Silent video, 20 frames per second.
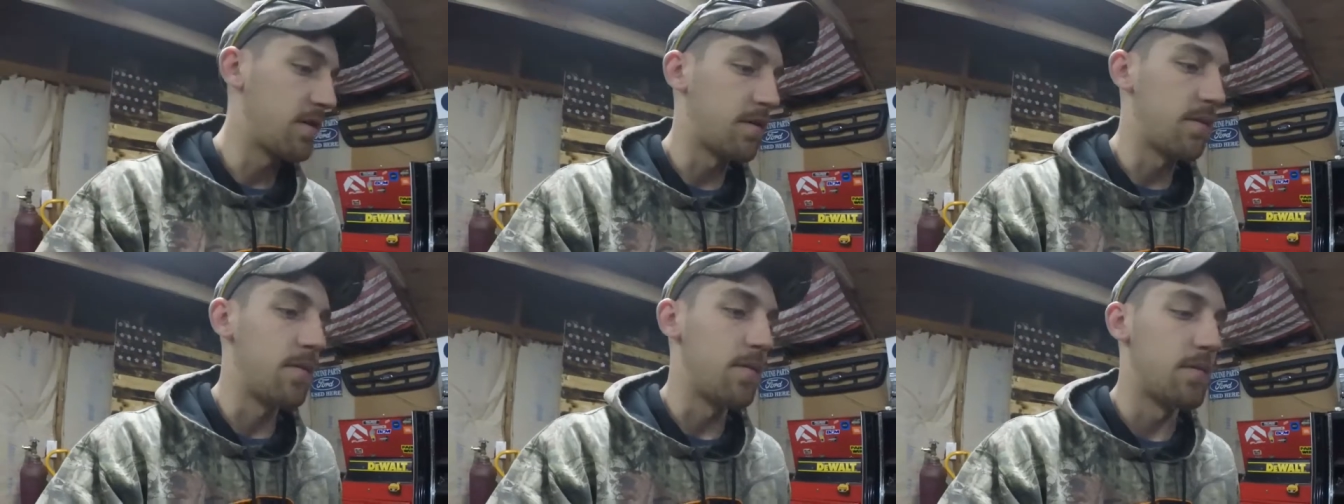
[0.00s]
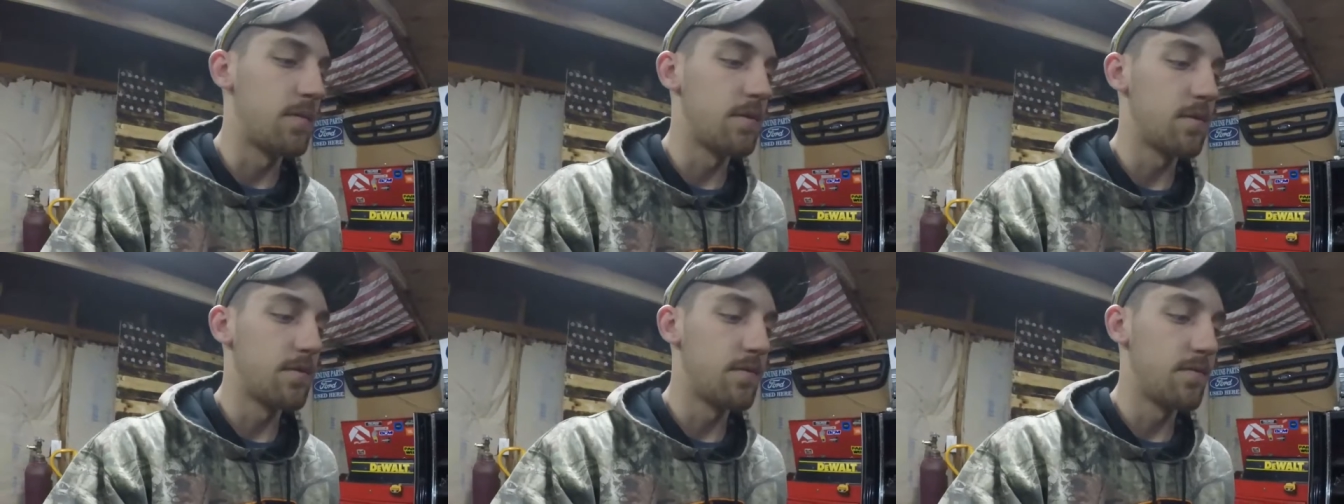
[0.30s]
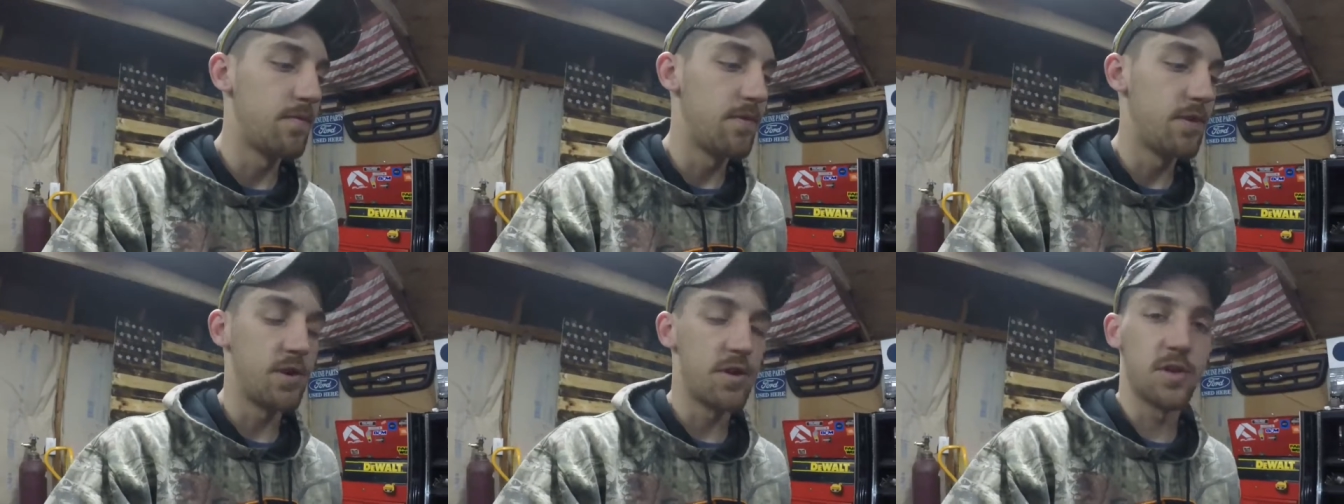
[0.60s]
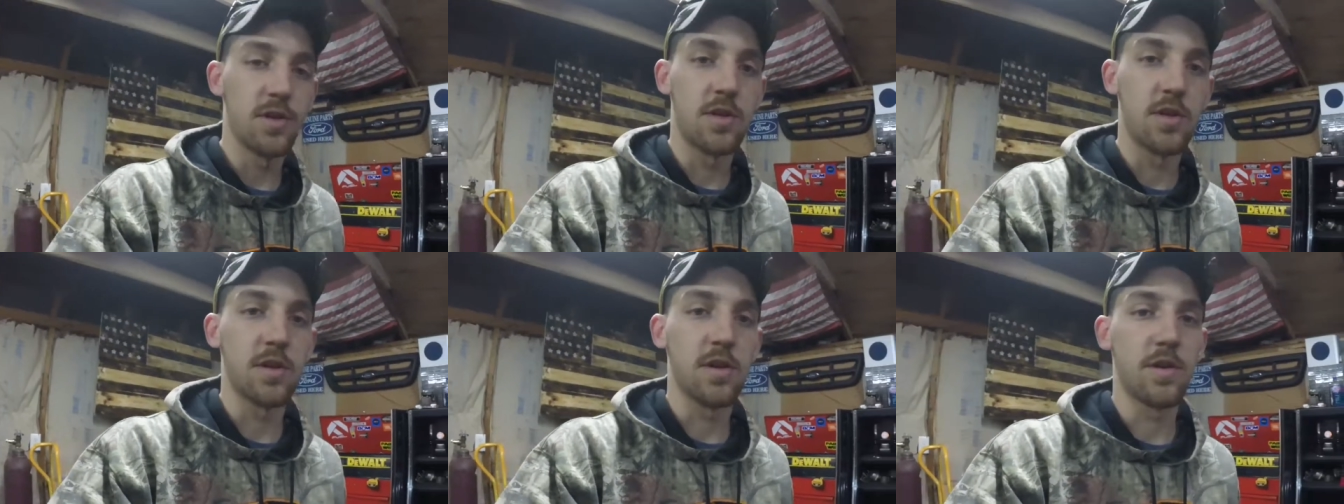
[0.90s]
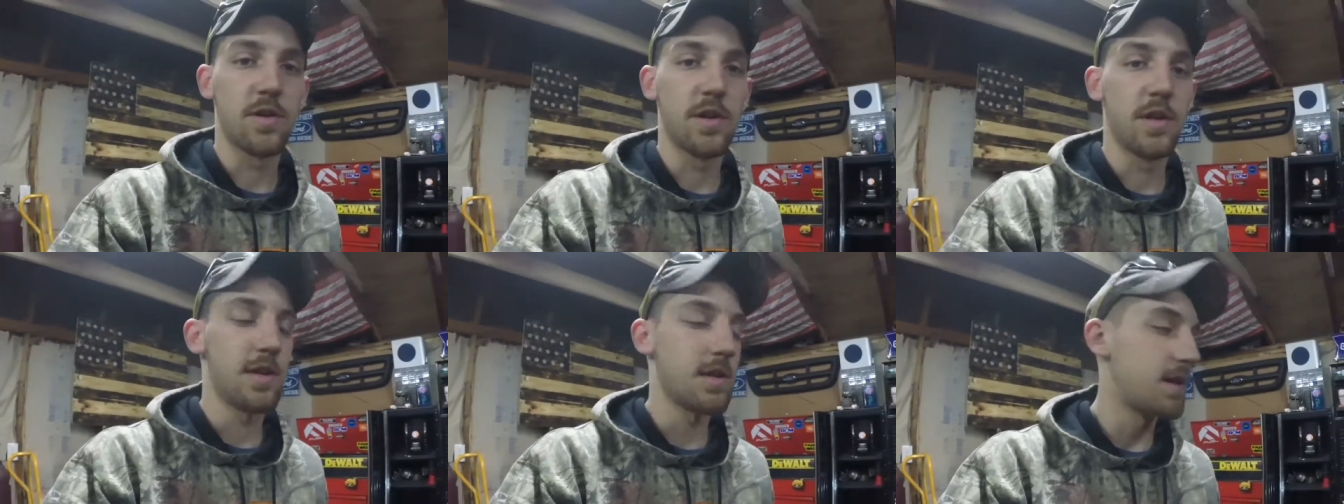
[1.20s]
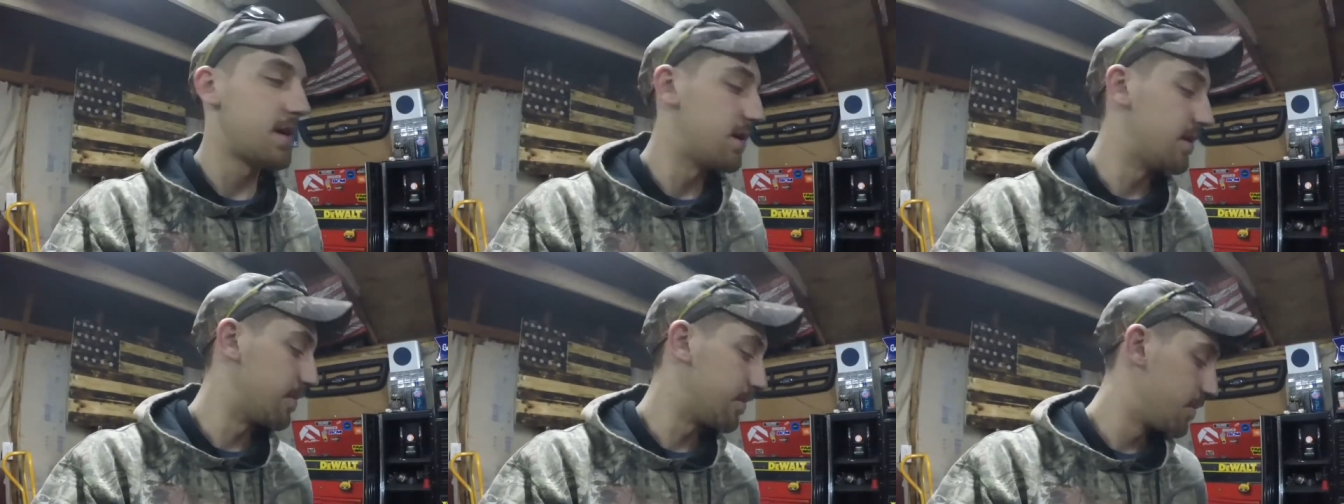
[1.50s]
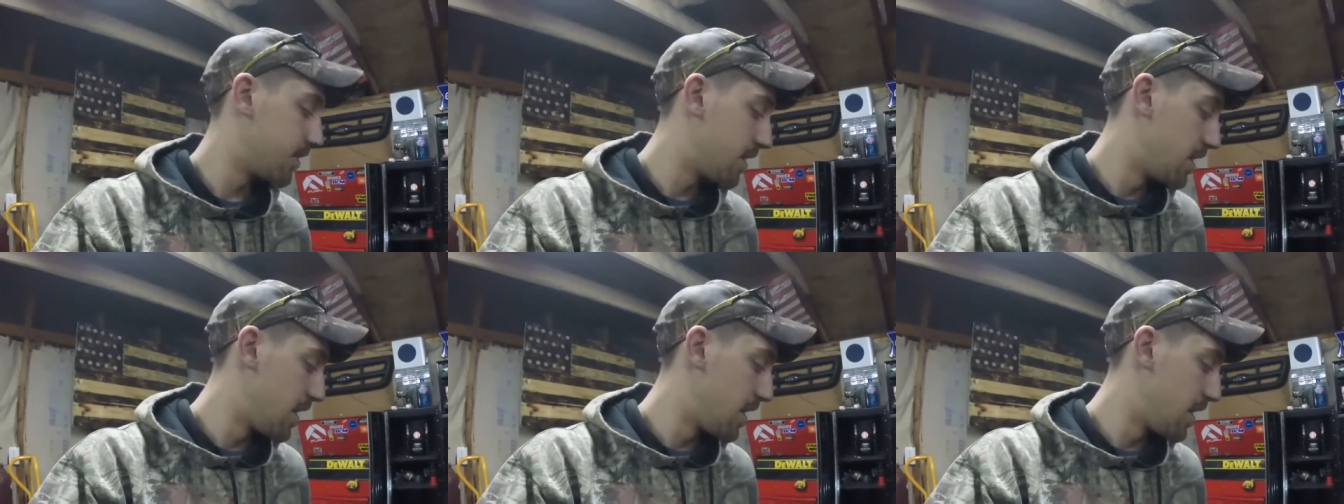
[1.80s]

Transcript: and finishing cleaning that up.